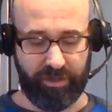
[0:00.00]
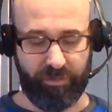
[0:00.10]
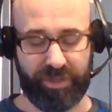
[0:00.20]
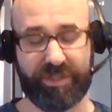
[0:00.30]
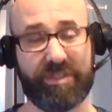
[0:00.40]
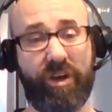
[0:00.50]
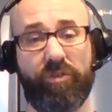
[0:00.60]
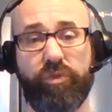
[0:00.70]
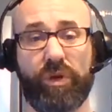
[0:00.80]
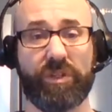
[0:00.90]
But the
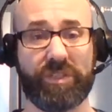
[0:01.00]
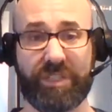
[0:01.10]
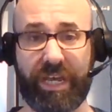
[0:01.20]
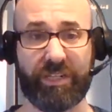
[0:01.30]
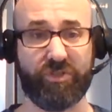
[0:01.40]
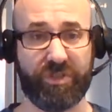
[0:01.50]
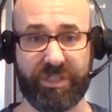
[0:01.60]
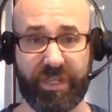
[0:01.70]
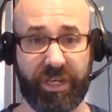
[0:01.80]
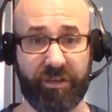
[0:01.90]
self will is a dangerous
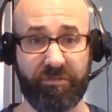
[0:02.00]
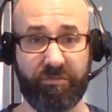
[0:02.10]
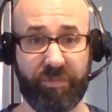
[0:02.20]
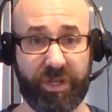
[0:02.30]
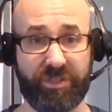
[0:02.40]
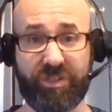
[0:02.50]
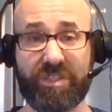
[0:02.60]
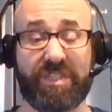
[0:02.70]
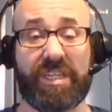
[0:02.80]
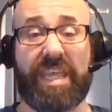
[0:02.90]
thing because you can
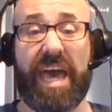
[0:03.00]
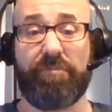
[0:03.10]
see that